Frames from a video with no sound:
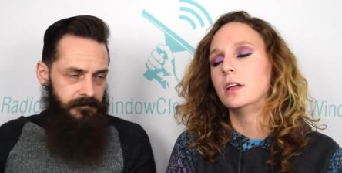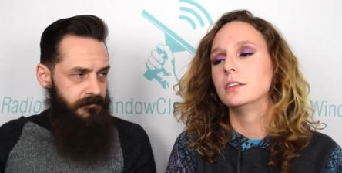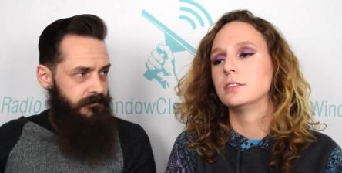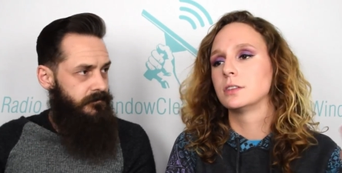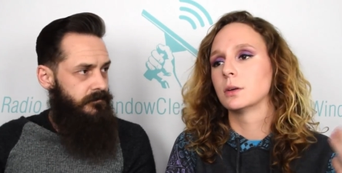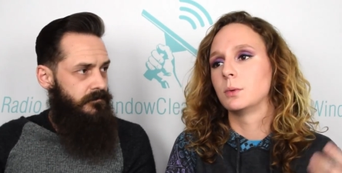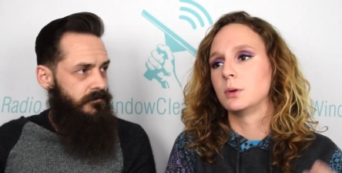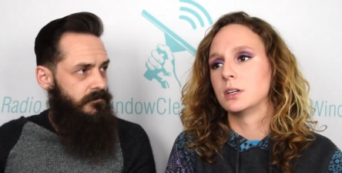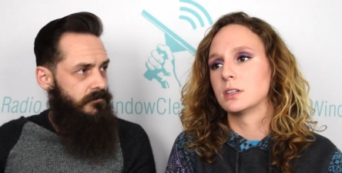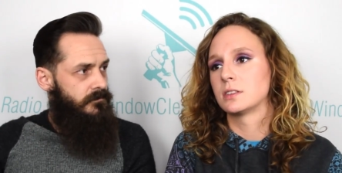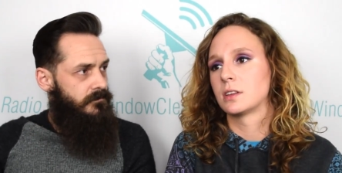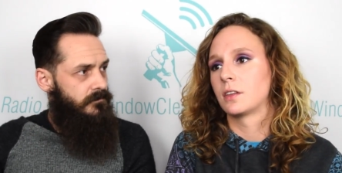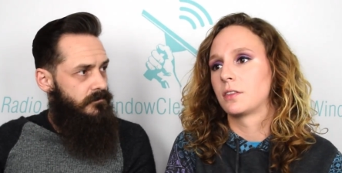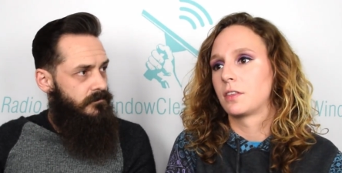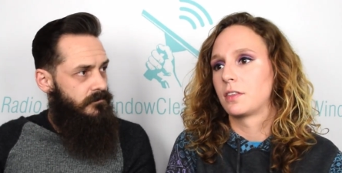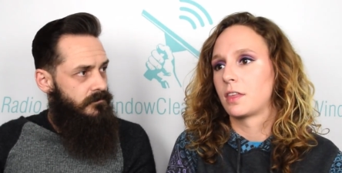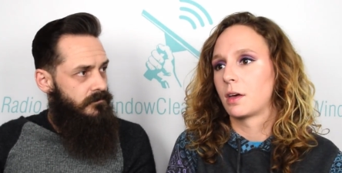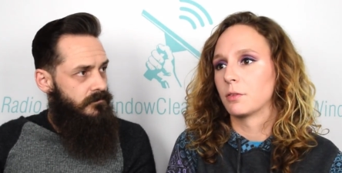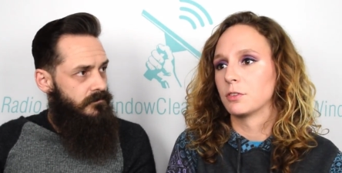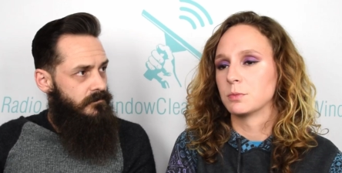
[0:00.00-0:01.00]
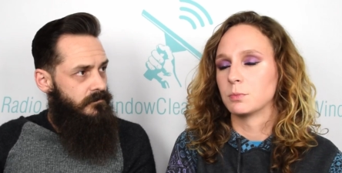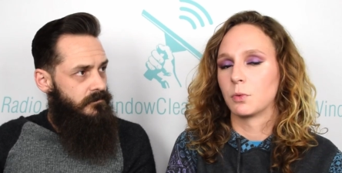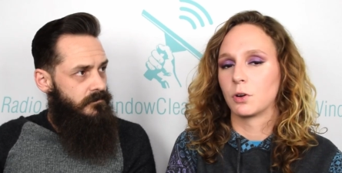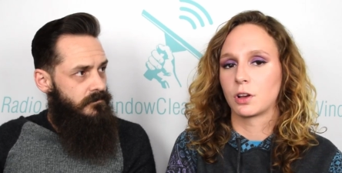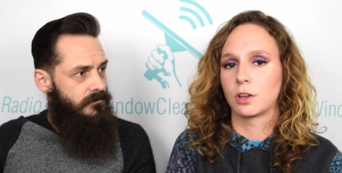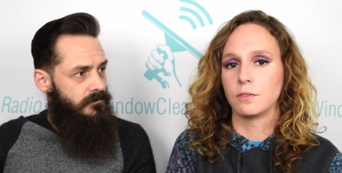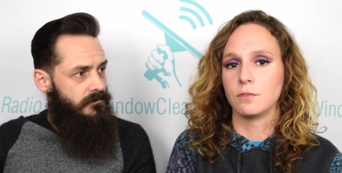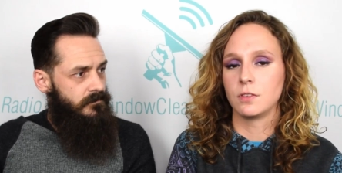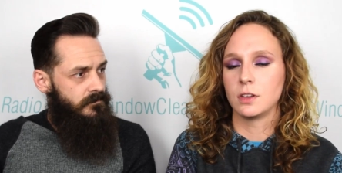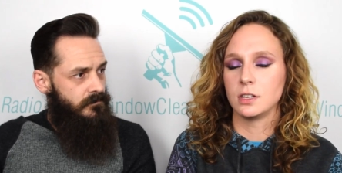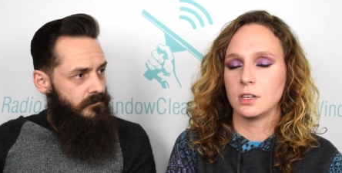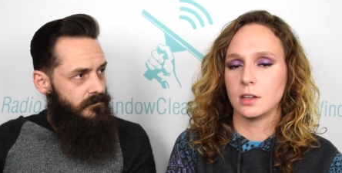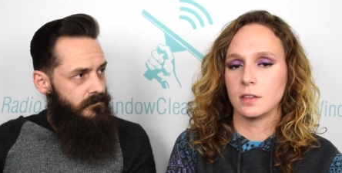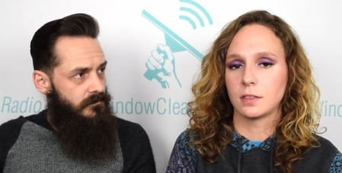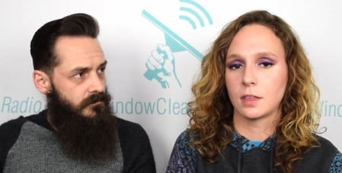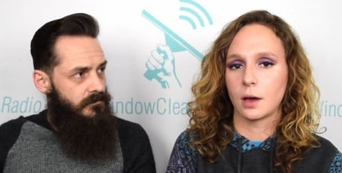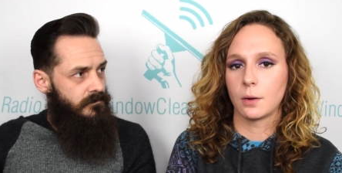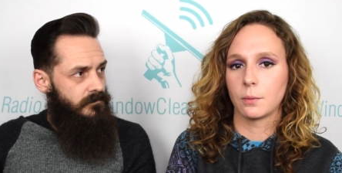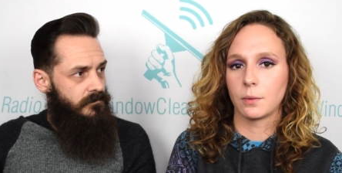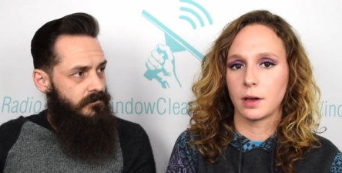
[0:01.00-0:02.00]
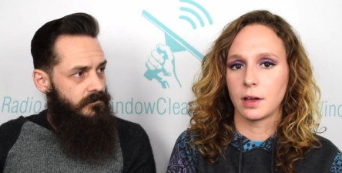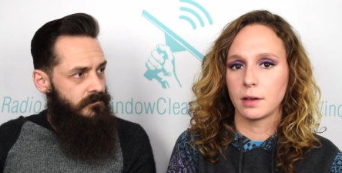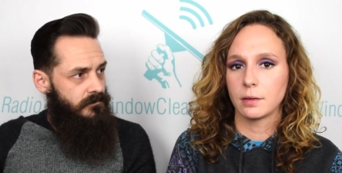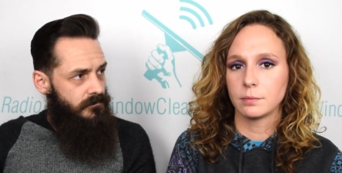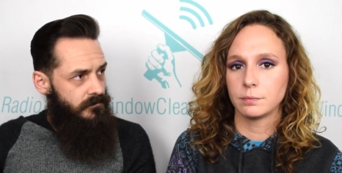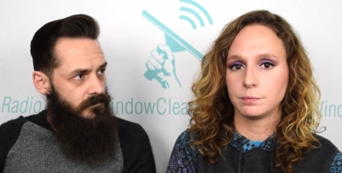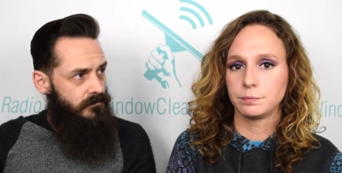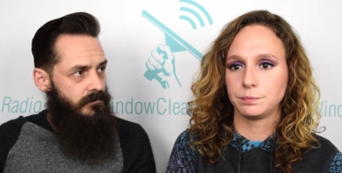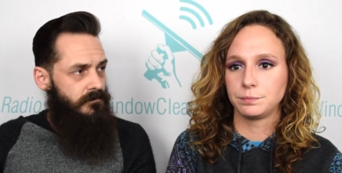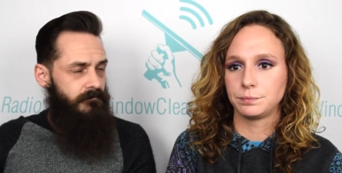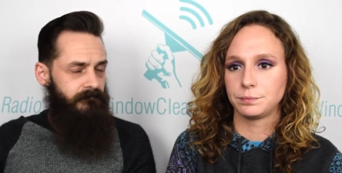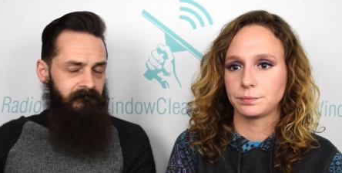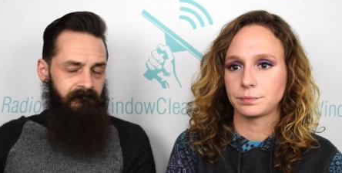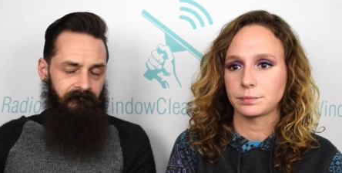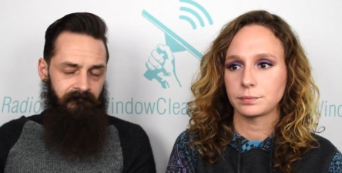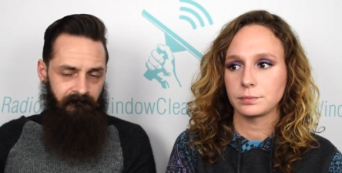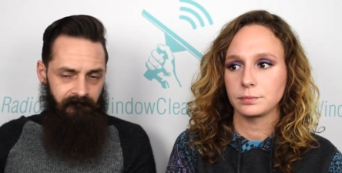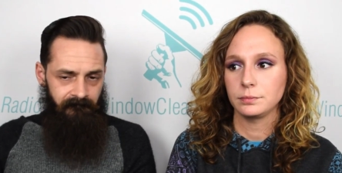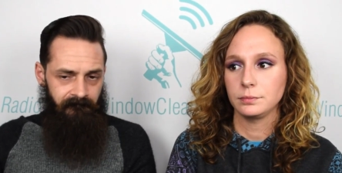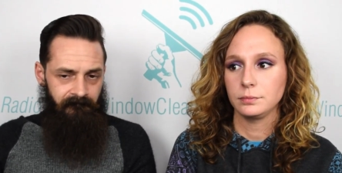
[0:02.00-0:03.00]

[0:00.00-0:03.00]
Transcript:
Speaker 1: And so we just thought that that was more convenient that way. Mm-hmm.